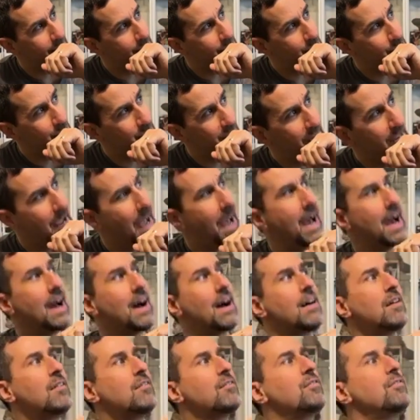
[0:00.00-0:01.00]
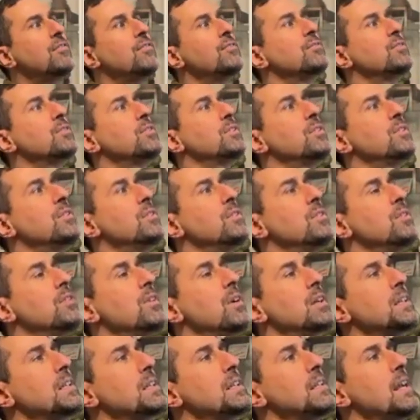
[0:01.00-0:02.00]
Do we have
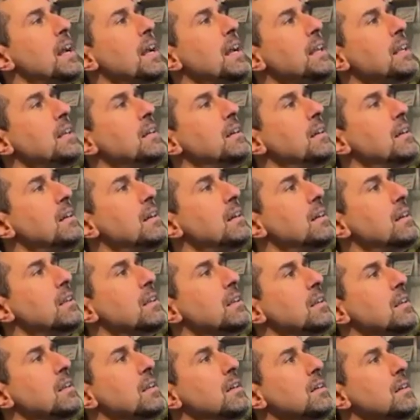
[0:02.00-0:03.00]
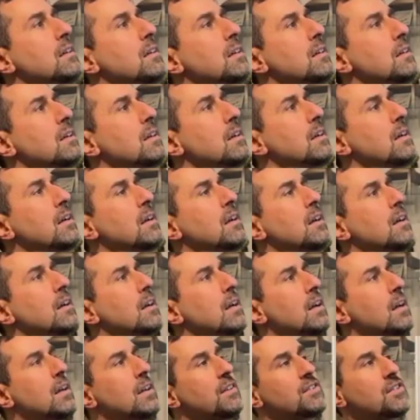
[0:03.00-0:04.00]
a date on?
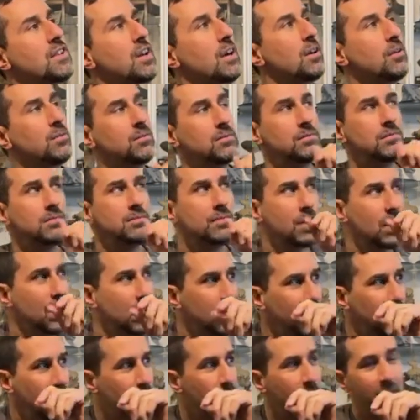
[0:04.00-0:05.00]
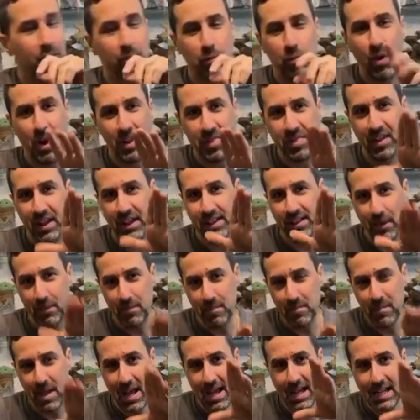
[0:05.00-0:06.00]
So we have one thing that
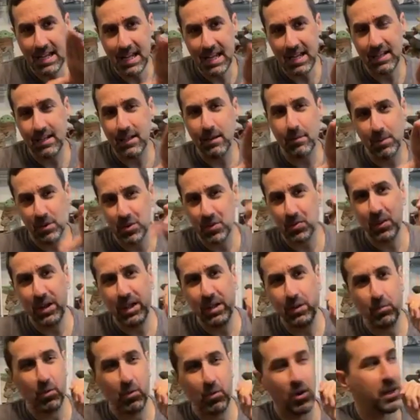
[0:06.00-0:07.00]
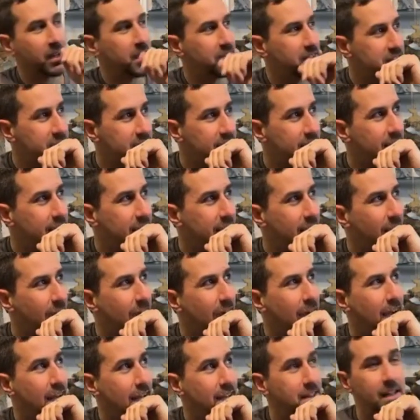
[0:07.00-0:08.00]
may hit in between, we're going to see,
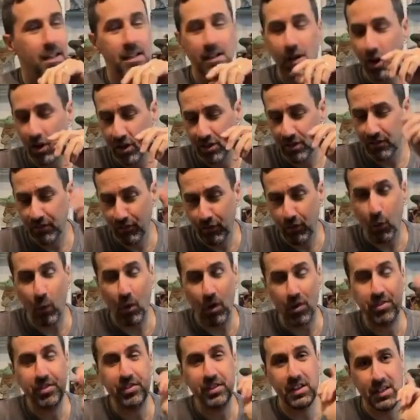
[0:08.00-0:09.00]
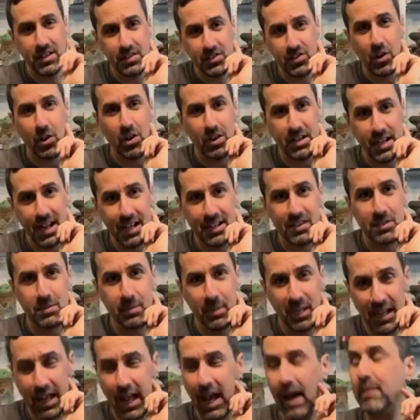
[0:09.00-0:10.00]
and then on the 4th is our next
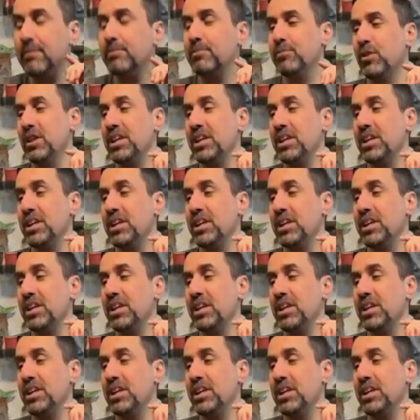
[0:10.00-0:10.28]
Maquette.